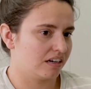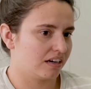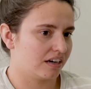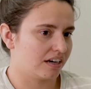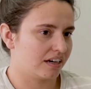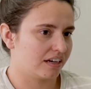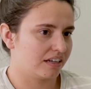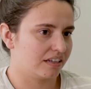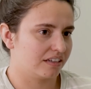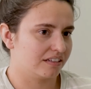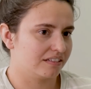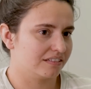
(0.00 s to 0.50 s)

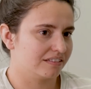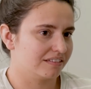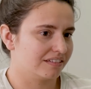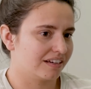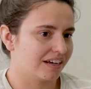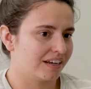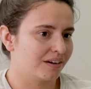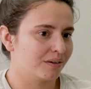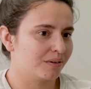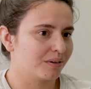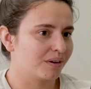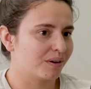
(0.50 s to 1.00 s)
I
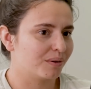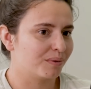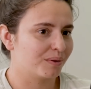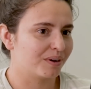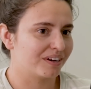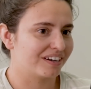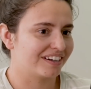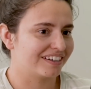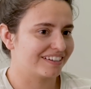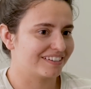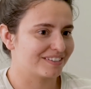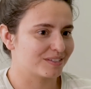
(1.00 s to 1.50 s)
don't know
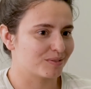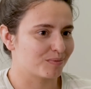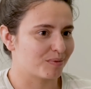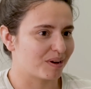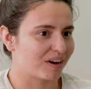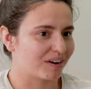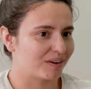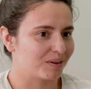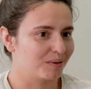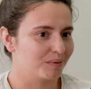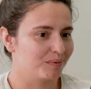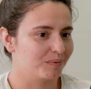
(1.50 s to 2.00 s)
what it is
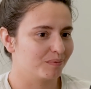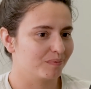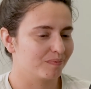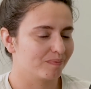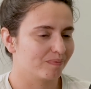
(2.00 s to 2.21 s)
about him.